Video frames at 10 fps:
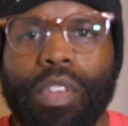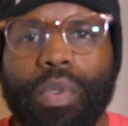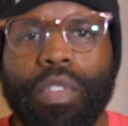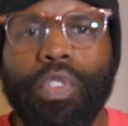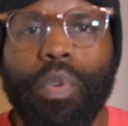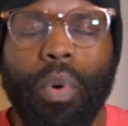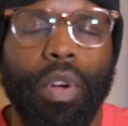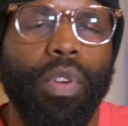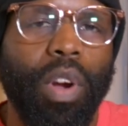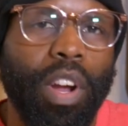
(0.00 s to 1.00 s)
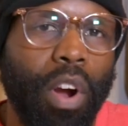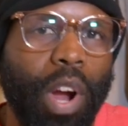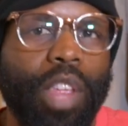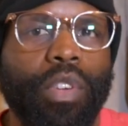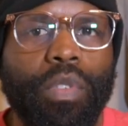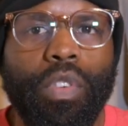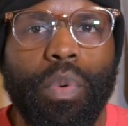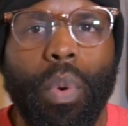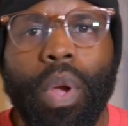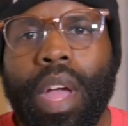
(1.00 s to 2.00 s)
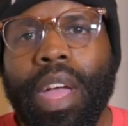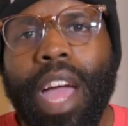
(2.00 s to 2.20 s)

YouTuber or you're a current YouTuber